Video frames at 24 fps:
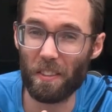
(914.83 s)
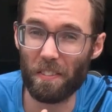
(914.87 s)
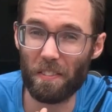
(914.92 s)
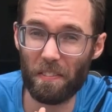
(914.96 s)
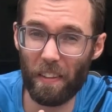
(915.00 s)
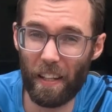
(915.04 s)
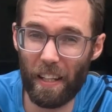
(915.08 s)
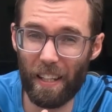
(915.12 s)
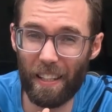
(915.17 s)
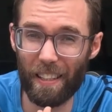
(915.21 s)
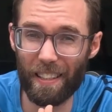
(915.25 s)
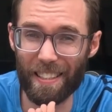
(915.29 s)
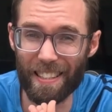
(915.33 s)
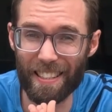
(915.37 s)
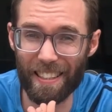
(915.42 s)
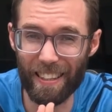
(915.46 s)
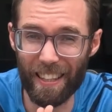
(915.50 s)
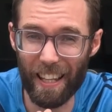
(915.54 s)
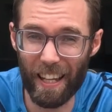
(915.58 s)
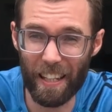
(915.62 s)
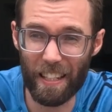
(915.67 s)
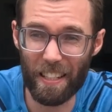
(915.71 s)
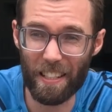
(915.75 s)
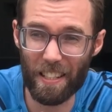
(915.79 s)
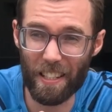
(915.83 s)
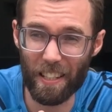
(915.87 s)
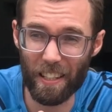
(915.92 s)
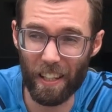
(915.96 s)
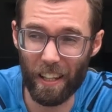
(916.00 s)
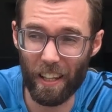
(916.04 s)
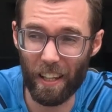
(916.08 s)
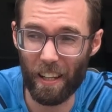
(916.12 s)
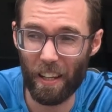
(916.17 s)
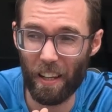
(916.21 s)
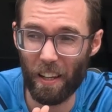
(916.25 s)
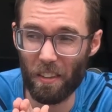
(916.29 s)
the Feiying is
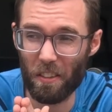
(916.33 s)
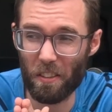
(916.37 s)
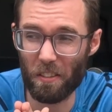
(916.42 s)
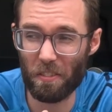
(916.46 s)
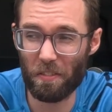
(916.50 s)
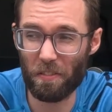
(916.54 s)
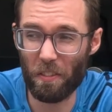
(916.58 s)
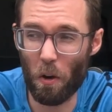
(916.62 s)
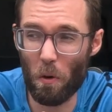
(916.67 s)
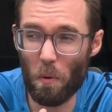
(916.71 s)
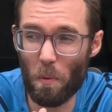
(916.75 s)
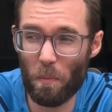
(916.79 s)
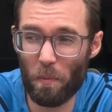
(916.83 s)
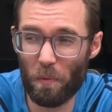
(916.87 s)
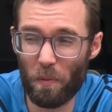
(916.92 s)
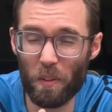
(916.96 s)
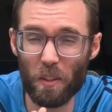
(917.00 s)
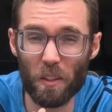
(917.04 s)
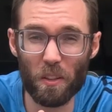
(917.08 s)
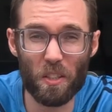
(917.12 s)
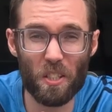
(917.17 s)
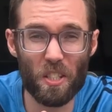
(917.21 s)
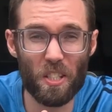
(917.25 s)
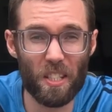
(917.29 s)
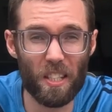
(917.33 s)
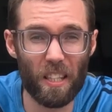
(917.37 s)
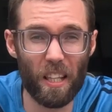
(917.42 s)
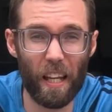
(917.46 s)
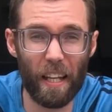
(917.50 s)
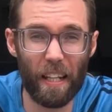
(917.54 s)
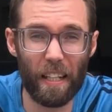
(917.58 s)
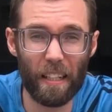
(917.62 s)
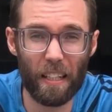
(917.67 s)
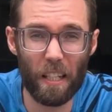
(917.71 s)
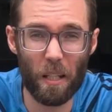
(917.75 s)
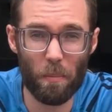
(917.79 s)
lighter, the foam feels
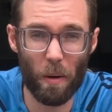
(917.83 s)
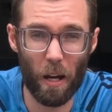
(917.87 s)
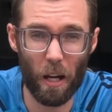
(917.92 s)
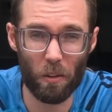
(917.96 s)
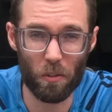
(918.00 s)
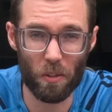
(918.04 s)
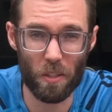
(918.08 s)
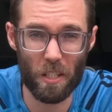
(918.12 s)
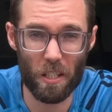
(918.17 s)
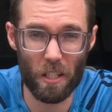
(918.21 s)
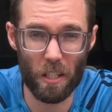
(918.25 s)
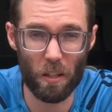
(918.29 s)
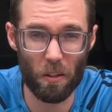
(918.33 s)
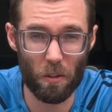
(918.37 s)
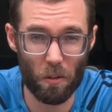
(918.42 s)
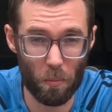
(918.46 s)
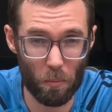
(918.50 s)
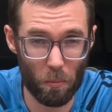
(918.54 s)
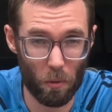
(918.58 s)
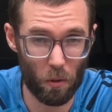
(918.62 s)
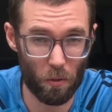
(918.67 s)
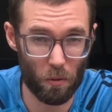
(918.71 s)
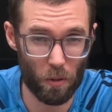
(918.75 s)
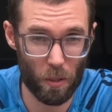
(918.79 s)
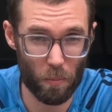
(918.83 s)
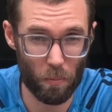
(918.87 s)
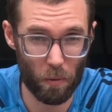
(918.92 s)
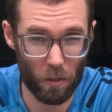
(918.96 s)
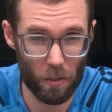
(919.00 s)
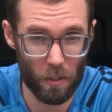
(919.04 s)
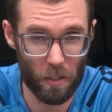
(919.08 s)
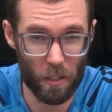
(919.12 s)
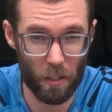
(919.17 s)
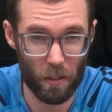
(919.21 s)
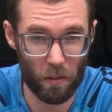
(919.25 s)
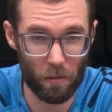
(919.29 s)
slightly bouncier and more
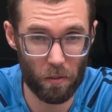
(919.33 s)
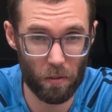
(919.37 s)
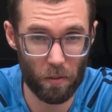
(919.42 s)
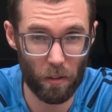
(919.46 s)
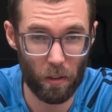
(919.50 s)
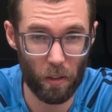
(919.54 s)
responsive.